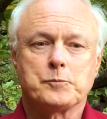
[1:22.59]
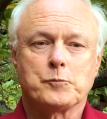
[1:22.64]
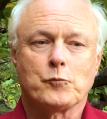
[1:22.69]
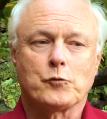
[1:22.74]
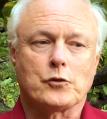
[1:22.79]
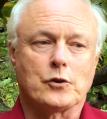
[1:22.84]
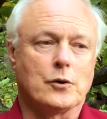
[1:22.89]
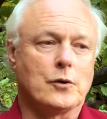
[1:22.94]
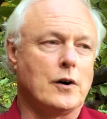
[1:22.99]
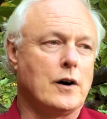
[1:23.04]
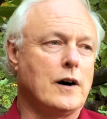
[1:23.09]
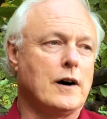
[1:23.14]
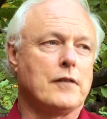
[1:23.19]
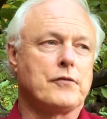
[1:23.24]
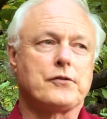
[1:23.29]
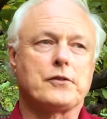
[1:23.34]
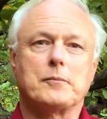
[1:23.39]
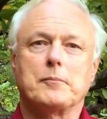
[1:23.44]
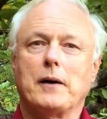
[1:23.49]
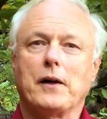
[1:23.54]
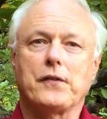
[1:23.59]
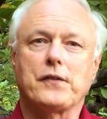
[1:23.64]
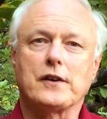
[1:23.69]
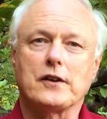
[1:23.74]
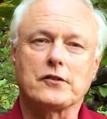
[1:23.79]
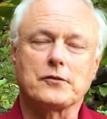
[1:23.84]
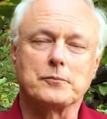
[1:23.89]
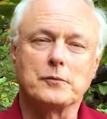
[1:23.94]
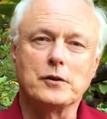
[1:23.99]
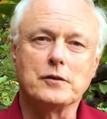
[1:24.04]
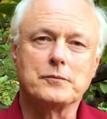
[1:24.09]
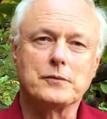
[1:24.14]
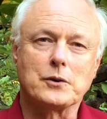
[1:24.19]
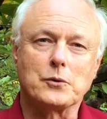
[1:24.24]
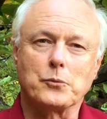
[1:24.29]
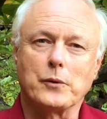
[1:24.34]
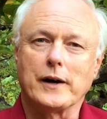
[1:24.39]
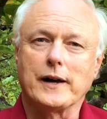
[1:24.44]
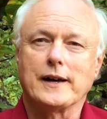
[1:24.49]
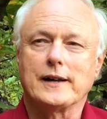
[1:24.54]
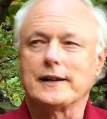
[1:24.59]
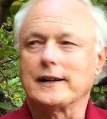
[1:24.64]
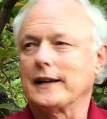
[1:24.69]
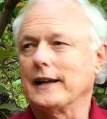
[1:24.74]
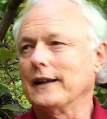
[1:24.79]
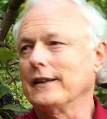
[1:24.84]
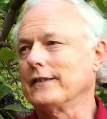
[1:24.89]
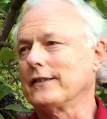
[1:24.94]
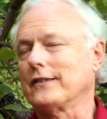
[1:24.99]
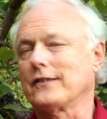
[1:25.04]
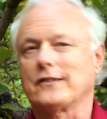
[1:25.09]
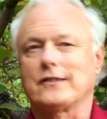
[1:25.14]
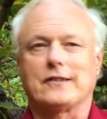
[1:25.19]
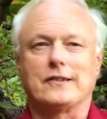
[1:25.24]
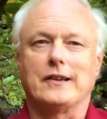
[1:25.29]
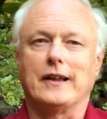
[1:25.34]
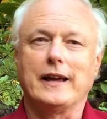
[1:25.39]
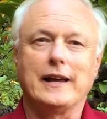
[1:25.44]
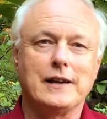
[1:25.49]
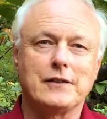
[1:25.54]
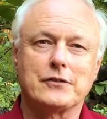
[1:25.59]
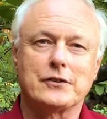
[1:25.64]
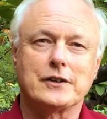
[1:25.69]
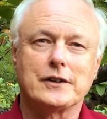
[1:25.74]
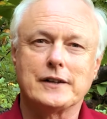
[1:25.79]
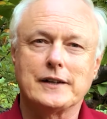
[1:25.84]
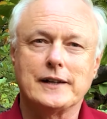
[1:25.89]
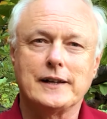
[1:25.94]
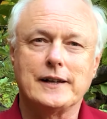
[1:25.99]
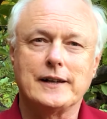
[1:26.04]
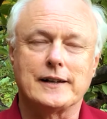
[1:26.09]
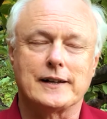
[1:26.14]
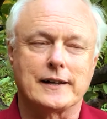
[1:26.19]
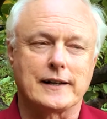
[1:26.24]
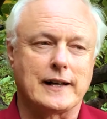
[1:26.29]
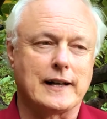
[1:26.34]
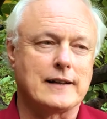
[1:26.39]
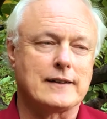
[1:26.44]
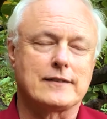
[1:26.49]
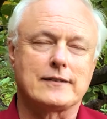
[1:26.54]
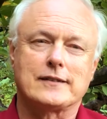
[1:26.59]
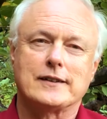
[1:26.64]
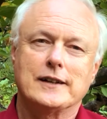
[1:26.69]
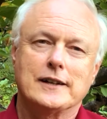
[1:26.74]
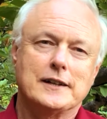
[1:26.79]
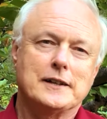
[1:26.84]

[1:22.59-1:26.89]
So off the Methodist movement went against slavery and against,